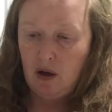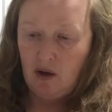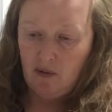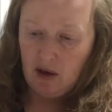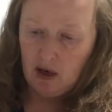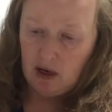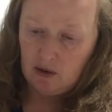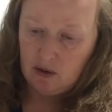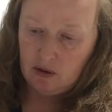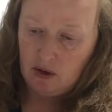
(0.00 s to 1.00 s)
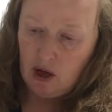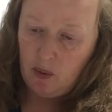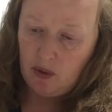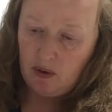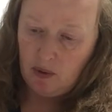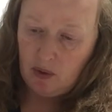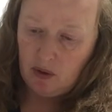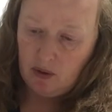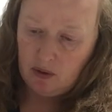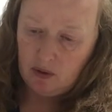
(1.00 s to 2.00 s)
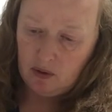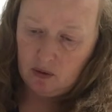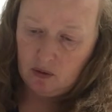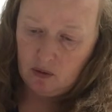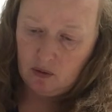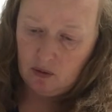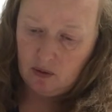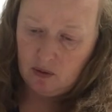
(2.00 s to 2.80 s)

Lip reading: if I can get just a couple of them out. 2.